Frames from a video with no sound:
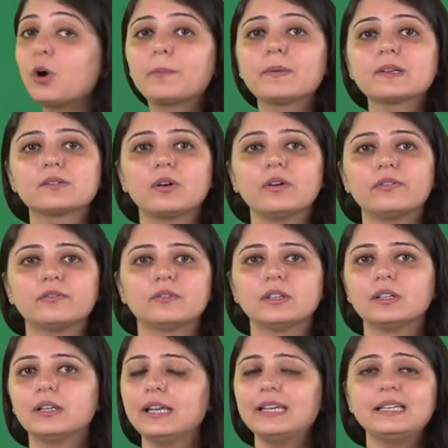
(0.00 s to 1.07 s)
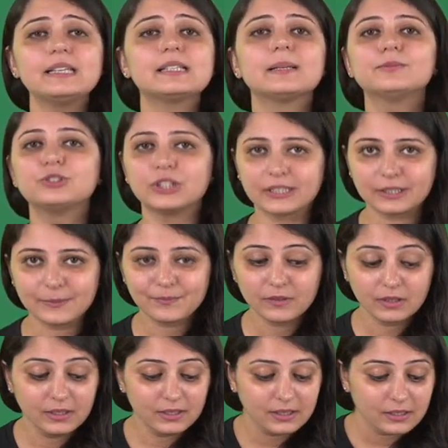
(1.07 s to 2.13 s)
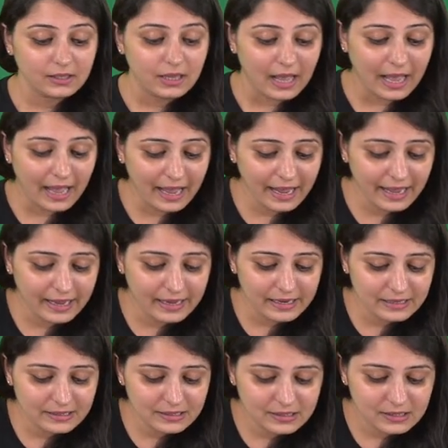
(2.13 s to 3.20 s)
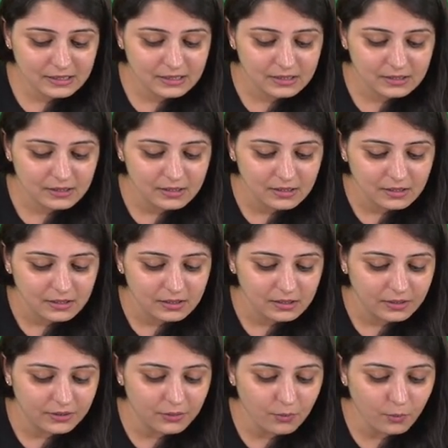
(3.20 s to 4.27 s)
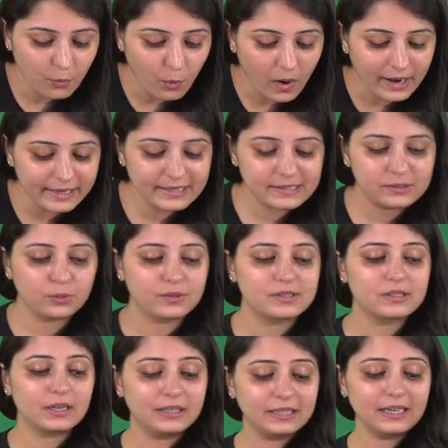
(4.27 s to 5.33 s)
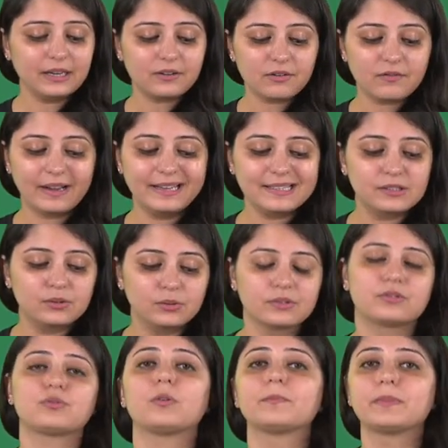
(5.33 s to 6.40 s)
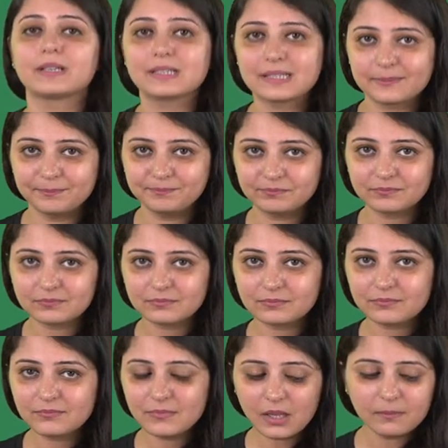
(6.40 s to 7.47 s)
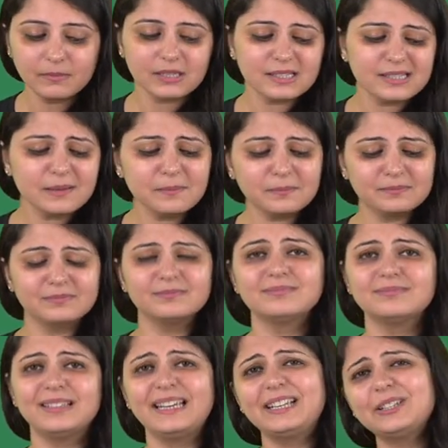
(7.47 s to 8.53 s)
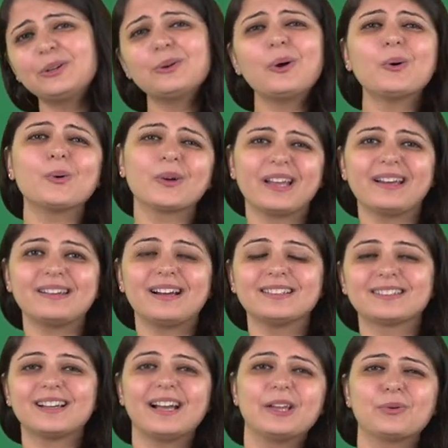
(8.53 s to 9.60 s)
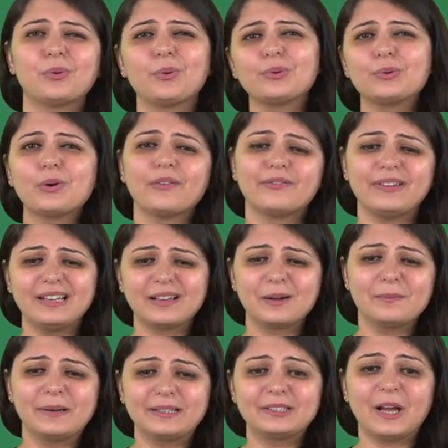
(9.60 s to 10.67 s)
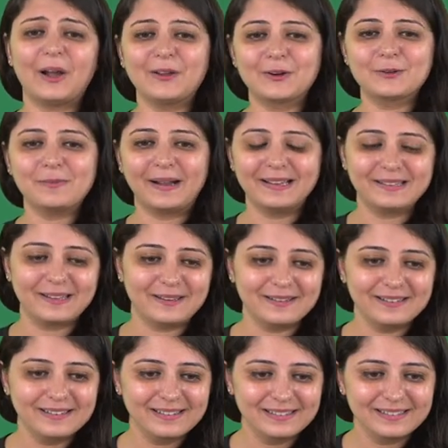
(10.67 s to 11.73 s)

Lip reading: topics of any subject. And revise those, study and revise those topics. Because ab 8 o'clock ho gaya raat ka, I know you are feeling a bit tired by then.